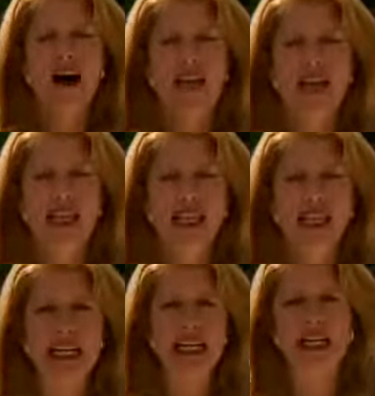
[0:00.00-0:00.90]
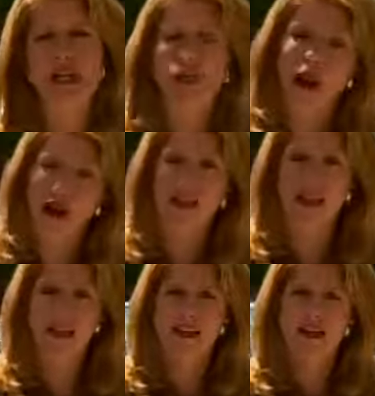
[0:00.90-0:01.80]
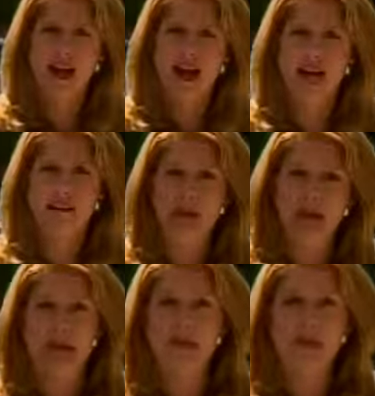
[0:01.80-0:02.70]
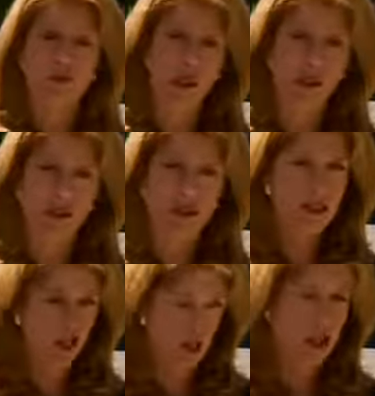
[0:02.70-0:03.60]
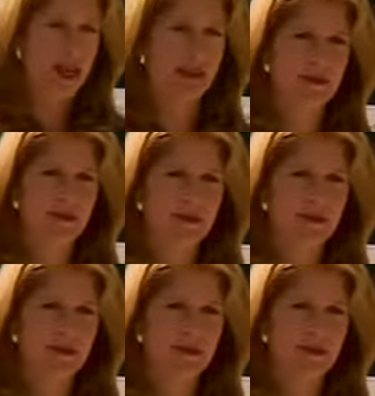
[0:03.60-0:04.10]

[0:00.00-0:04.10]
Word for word: On the scene in New Haven, I'm Annie Rourke, News 8.